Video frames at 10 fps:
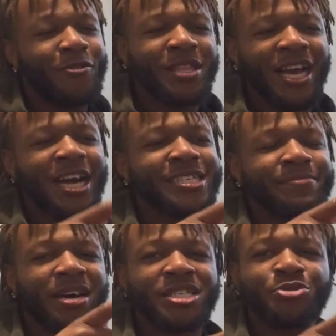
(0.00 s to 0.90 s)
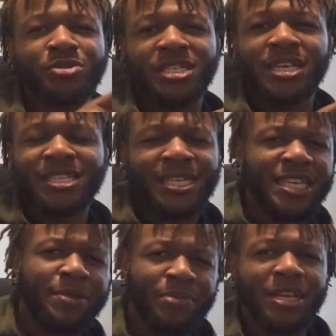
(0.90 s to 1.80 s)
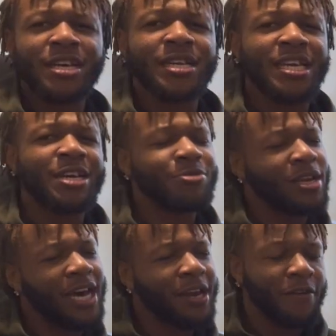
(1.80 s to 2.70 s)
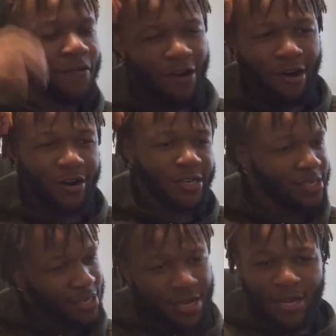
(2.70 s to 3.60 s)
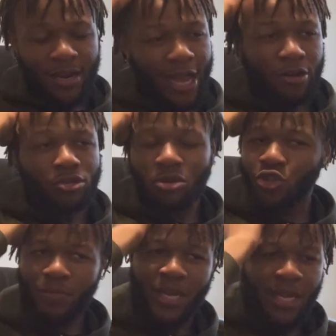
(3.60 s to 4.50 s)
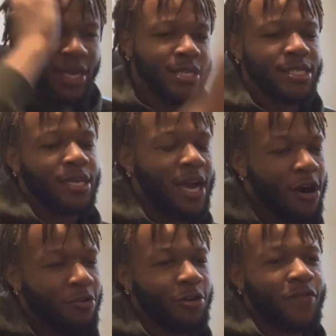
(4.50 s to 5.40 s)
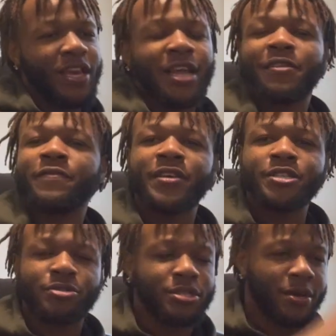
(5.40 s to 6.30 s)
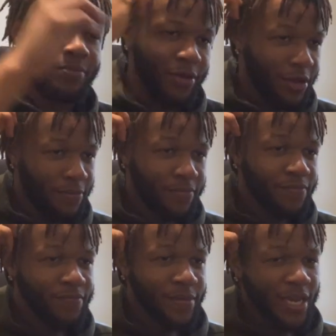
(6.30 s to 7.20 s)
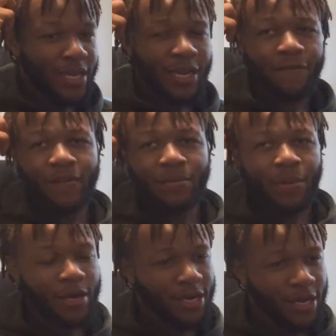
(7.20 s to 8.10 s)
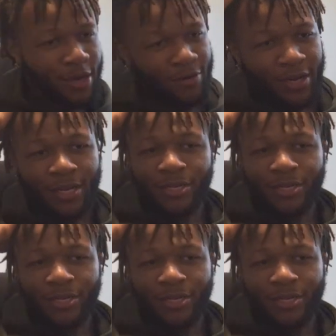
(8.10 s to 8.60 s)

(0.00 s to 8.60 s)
One thing I said about Central Cee is I see he plugged in with a lot of different artists, like on social media and shit. I don't know if he got the features. So like and subscribe and comment for the one.